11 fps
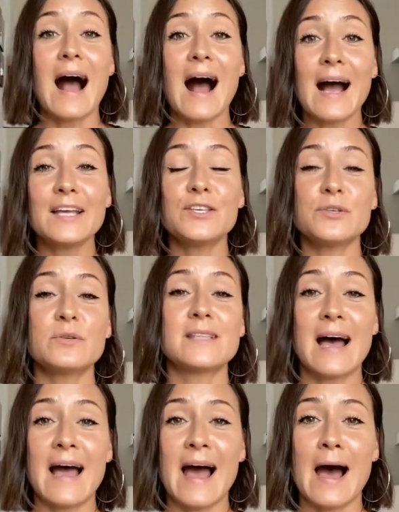I use
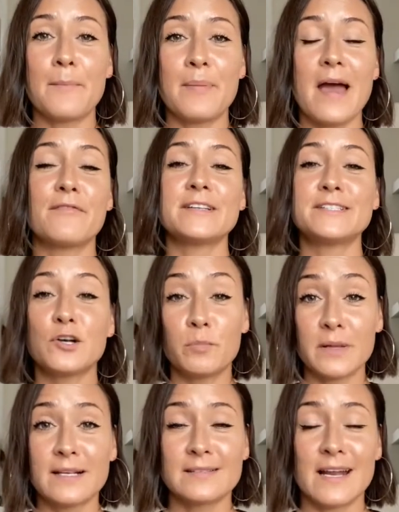that app every single
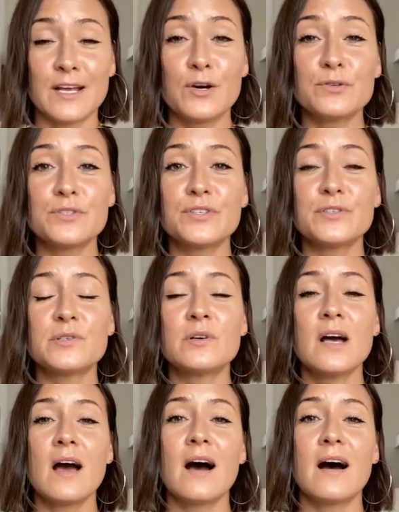place that I go to
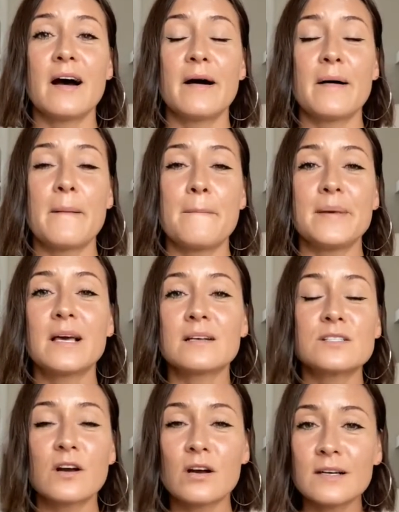um,
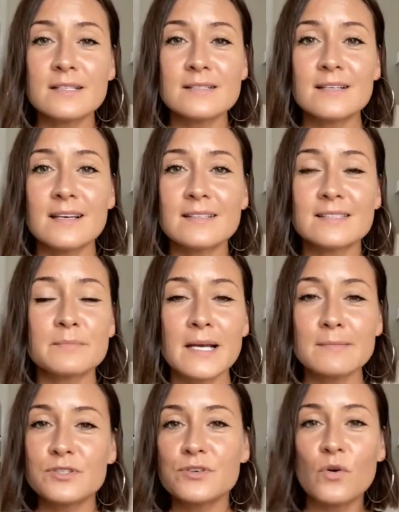because currency,
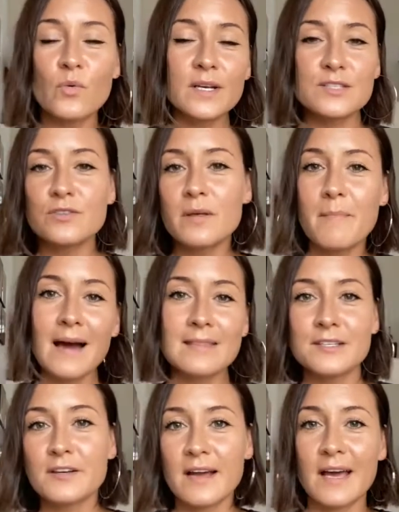sometimes you don't want to do the math
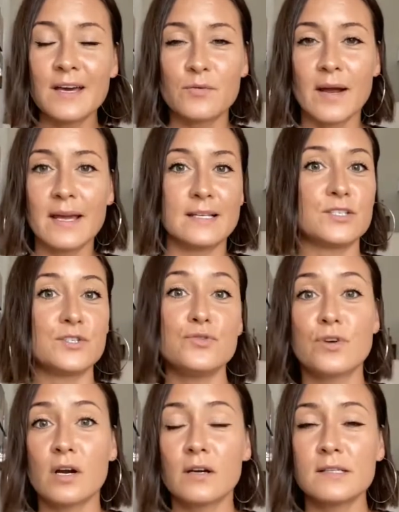in your head, right? It's a new
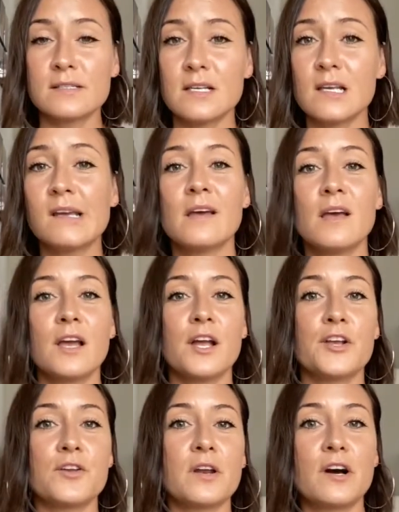currency,
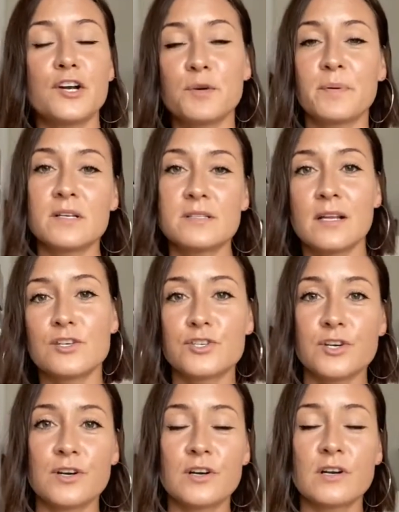you're not 100%
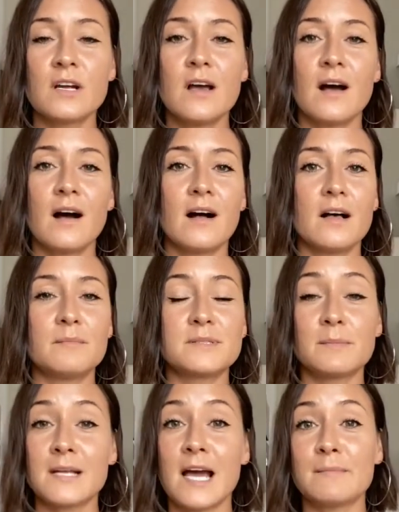sure. Um,
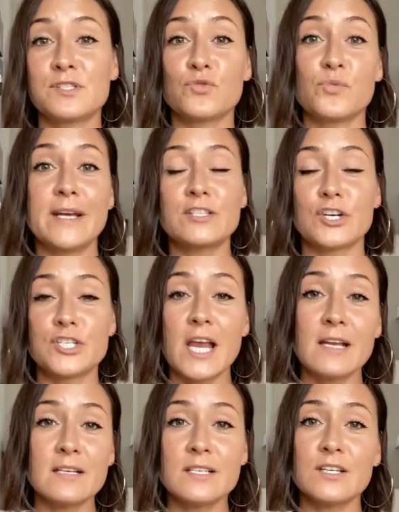sometimes the rates are
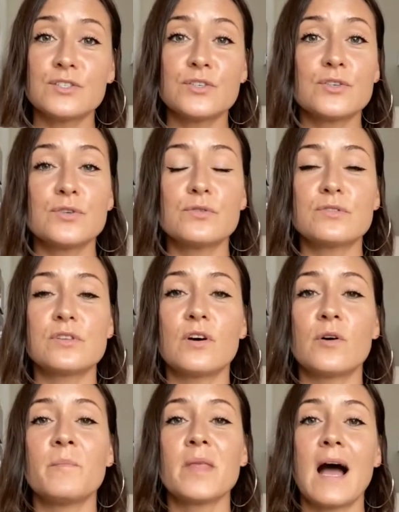changing too.
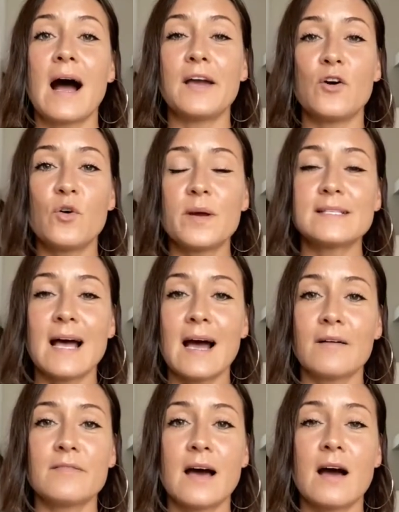So I always
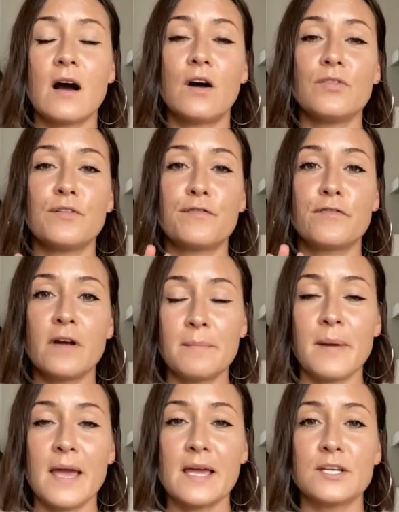have that on the front
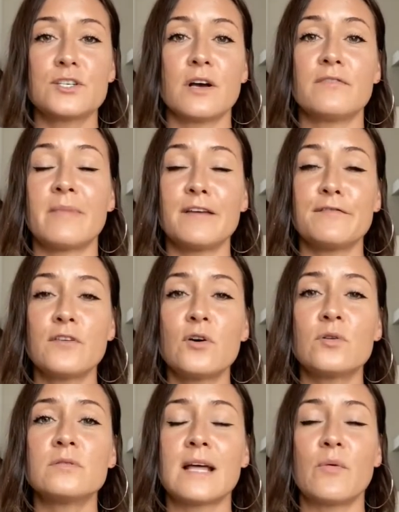page of my
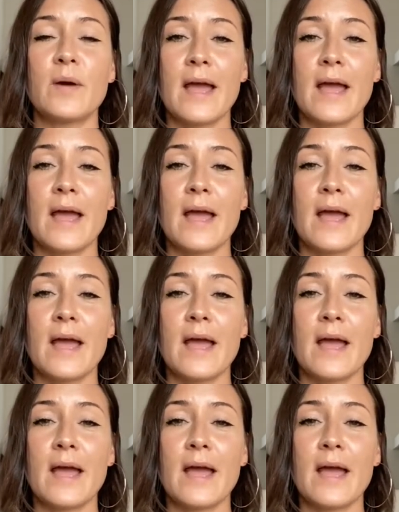phone. That way